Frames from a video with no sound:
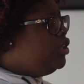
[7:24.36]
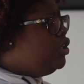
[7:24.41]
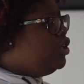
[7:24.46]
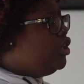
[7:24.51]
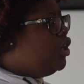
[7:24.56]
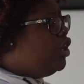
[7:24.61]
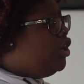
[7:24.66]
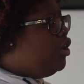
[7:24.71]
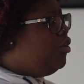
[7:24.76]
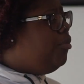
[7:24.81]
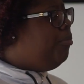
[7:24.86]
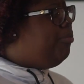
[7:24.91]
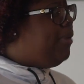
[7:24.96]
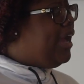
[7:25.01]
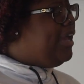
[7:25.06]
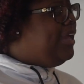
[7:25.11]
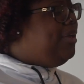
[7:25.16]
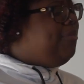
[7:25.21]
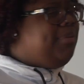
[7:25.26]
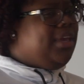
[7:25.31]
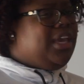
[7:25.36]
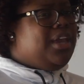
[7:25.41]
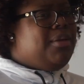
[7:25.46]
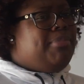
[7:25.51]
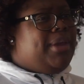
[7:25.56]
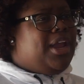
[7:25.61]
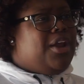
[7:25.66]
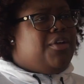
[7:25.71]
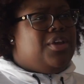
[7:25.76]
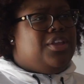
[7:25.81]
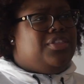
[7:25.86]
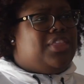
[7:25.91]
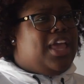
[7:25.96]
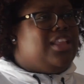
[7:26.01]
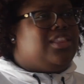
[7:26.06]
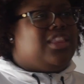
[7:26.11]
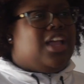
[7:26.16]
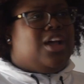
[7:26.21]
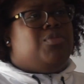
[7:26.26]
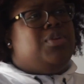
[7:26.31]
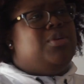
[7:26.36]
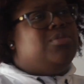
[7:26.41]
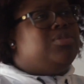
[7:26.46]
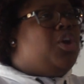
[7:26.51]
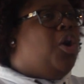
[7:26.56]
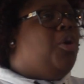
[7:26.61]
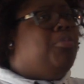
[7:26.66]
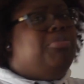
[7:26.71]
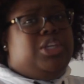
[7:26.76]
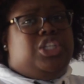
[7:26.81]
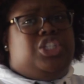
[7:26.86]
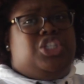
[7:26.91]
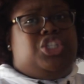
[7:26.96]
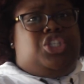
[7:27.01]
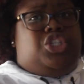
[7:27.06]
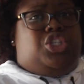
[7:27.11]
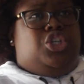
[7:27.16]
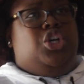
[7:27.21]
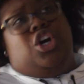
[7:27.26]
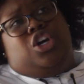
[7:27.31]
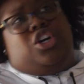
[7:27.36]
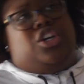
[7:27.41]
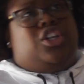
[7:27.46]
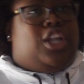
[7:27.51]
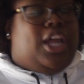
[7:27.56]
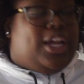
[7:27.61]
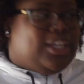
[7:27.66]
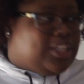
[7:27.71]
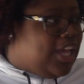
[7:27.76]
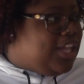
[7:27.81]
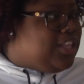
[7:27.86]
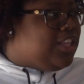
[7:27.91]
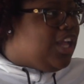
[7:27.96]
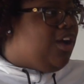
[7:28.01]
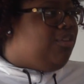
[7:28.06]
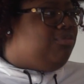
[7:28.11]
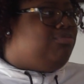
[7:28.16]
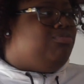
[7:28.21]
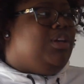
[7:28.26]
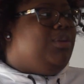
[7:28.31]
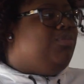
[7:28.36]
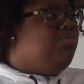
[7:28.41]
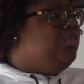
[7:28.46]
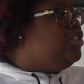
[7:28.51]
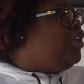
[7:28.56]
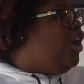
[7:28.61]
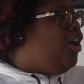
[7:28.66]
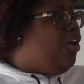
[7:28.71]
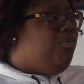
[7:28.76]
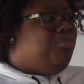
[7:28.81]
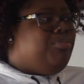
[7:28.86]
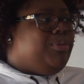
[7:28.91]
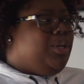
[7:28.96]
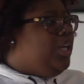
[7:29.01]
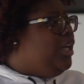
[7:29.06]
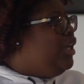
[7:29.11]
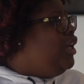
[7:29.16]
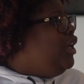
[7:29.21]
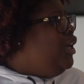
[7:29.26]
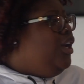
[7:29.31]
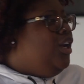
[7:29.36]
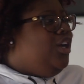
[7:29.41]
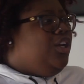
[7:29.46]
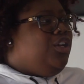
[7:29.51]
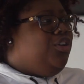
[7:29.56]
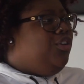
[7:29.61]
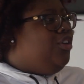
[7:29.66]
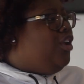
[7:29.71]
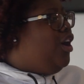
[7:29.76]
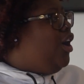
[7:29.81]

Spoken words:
you know, by it being Barry, they thought we was gonna be shook. Like, they thought we was gonna be, you